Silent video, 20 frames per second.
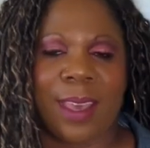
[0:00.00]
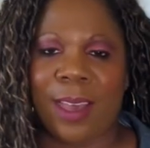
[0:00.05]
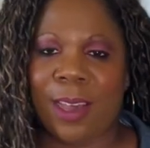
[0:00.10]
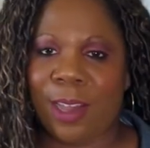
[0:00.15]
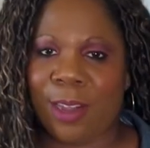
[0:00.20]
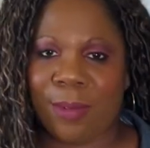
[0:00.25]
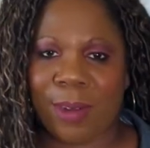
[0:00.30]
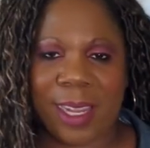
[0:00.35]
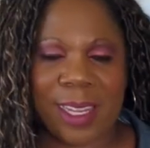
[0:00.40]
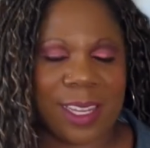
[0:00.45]

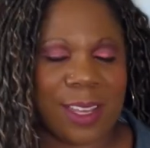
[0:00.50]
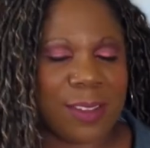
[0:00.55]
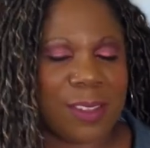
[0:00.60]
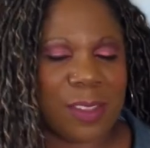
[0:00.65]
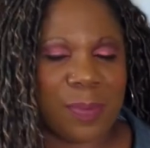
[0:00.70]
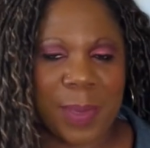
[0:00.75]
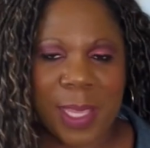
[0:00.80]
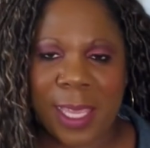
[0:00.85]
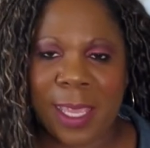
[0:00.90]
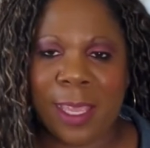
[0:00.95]
All right, now
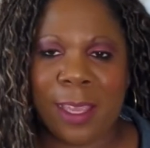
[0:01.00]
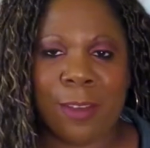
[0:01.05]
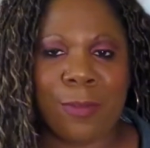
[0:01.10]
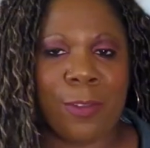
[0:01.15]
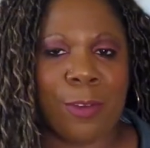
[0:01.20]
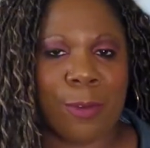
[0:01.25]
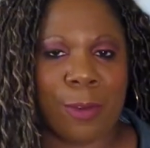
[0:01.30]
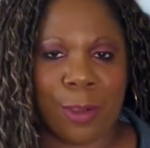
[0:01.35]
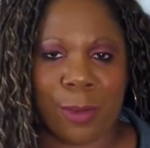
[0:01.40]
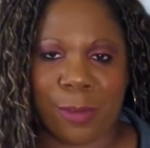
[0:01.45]
speaking
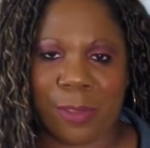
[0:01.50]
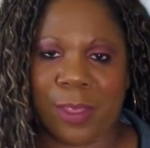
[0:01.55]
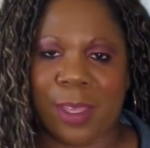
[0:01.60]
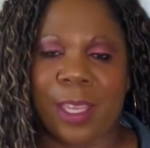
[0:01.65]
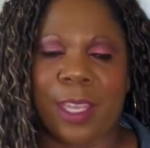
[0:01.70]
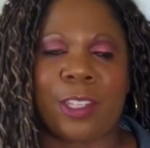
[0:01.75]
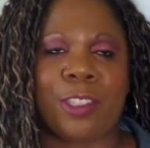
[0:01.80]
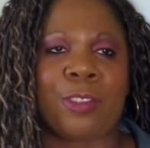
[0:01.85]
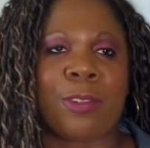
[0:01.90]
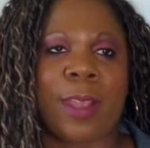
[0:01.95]
of growth,
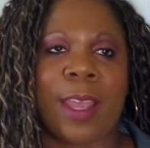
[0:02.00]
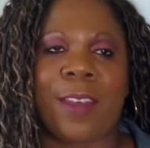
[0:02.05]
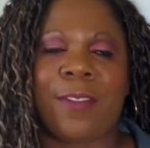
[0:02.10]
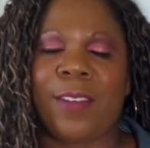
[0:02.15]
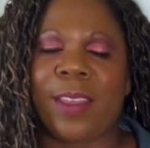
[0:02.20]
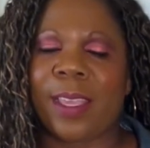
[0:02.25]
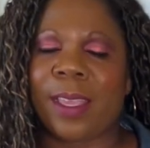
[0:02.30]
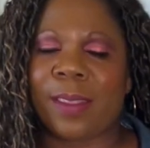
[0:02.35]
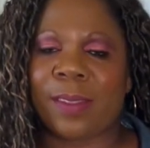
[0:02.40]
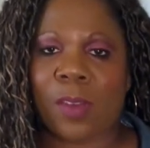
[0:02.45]

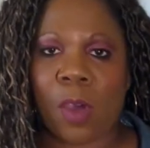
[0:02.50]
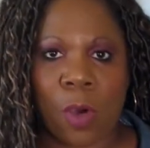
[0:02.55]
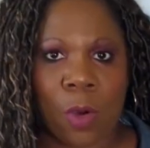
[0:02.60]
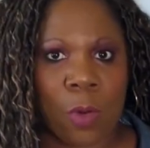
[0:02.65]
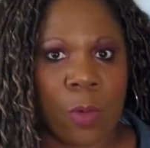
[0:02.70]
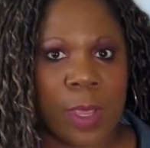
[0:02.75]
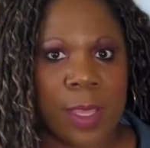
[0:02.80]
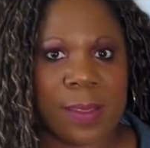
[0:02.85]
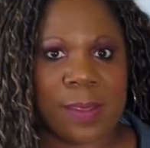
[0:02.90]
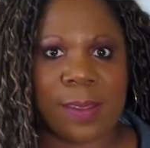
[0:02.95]
traffic is
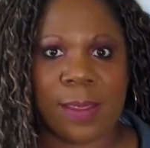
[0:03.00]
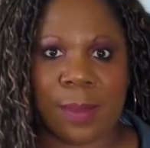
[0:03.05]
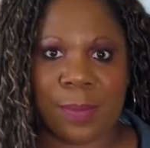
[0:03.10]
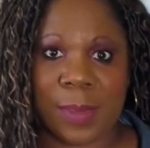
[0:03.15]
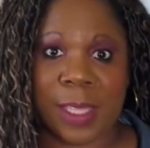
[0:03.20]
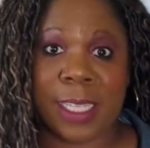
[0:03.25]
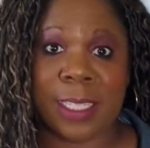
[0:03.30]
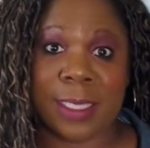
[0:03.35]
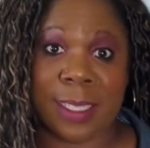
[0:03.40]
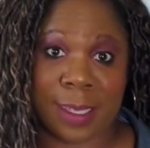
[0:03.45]
always
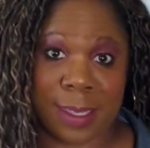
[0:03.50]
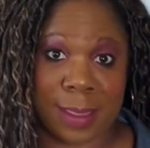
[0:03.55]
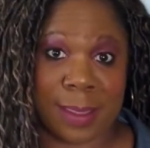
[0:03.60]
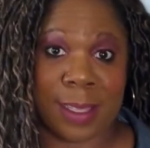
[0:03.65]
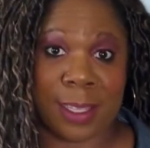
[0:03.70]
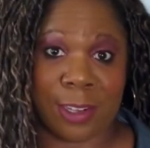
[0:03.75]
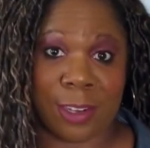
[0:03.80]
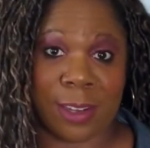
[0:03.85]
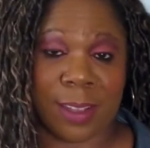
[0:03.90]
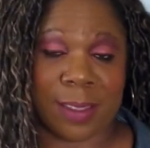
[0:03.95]
something to
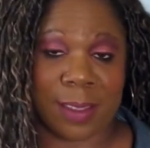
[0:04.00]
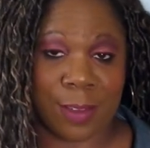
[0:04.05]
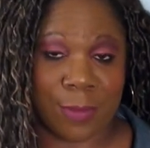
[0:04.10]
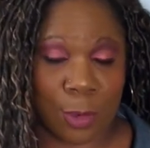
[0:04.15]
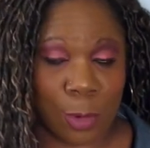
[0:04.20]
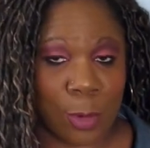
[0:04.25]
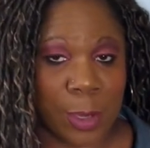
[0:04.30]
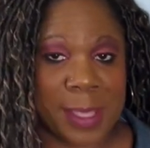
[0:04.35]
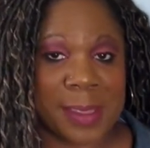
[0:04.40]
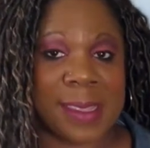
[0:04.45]
consider, as I've
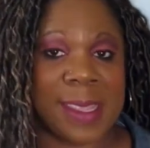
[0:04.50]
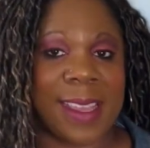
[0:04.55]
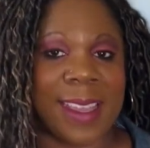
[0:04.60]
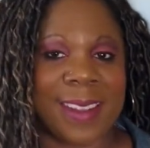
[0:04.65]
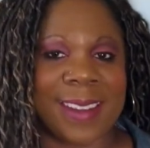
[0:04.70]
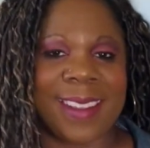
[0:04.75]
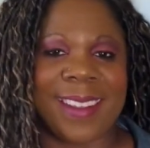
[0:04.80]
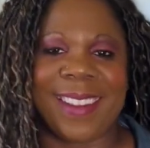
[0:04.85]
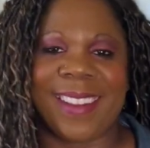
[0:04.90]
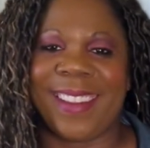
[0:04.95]
always
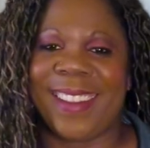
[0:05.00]
said.